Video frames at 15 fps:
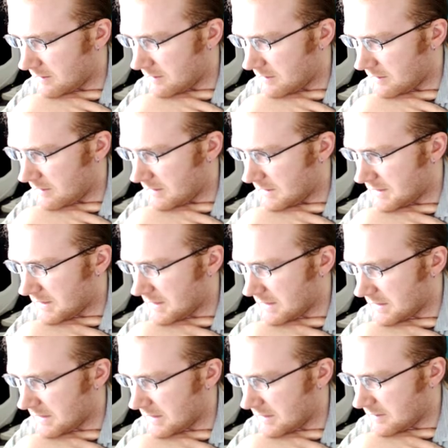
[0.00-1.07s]

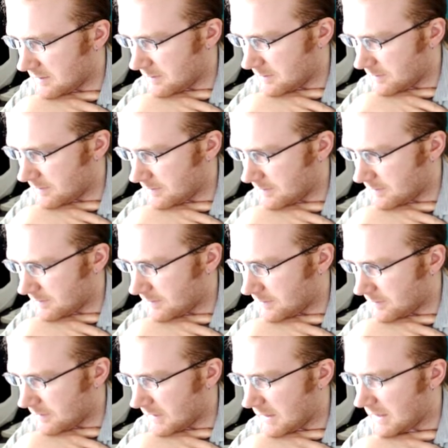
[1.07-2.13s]
Incente.
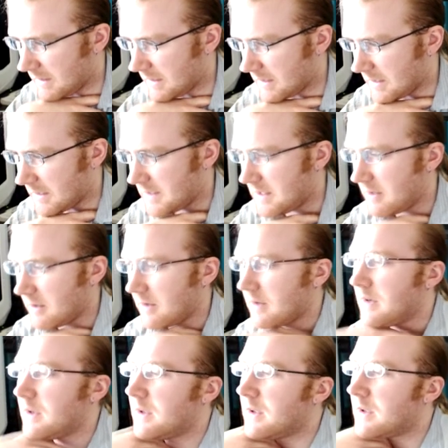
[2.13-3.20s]
And connect here.
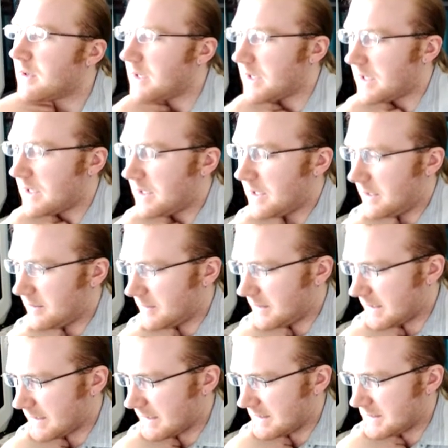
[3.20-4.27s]
Well,
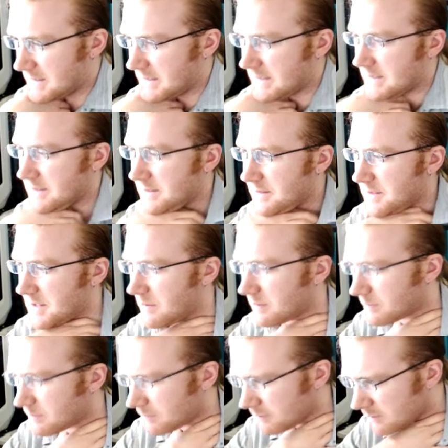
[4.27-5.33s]
that kind of sucks. So,
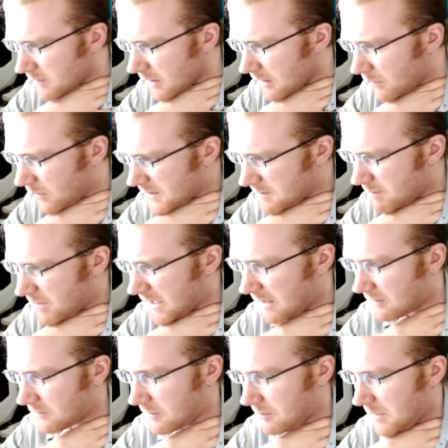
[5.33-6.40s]
what's better
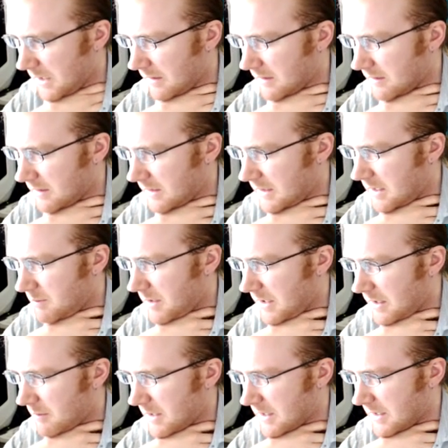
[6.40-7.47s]
for me? Keeping
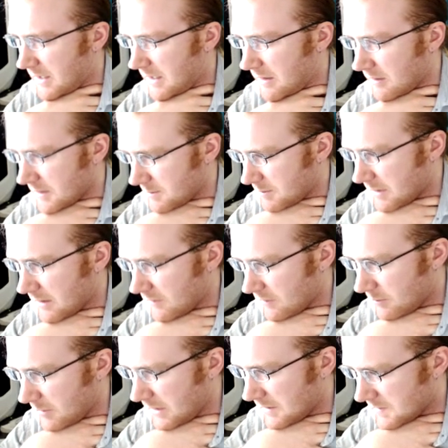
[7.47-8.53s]
him out of here is better for
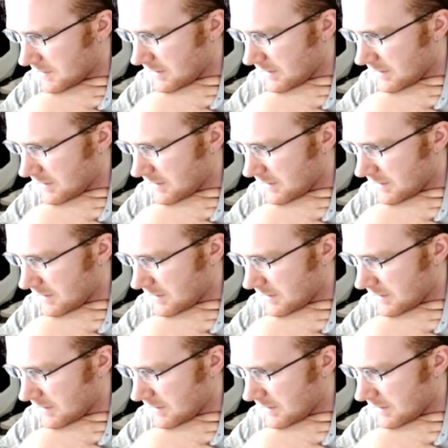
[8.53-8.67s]
me, so I